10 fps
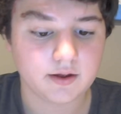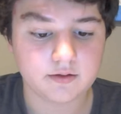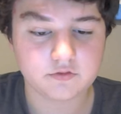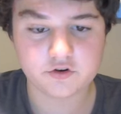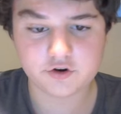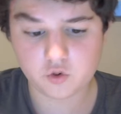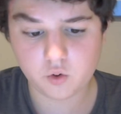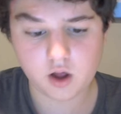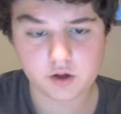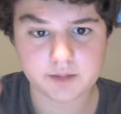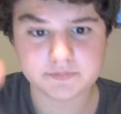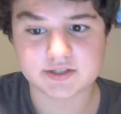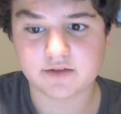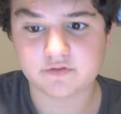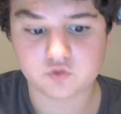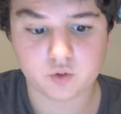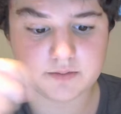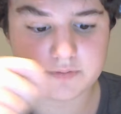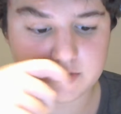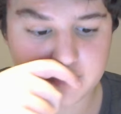Turn your quality up to
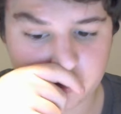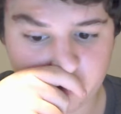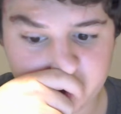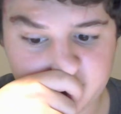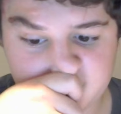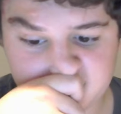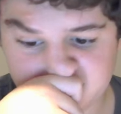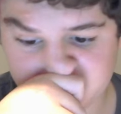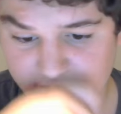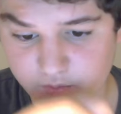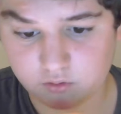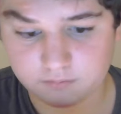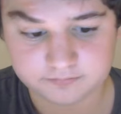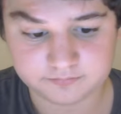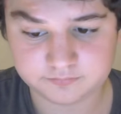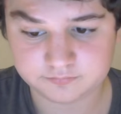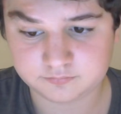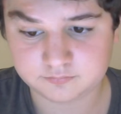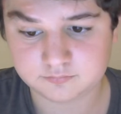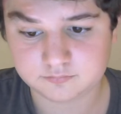720p, by the way, because that will
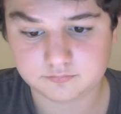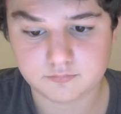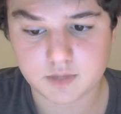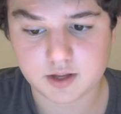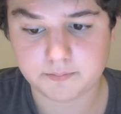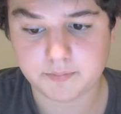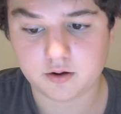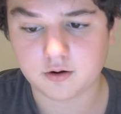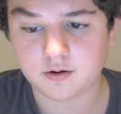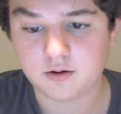make it better.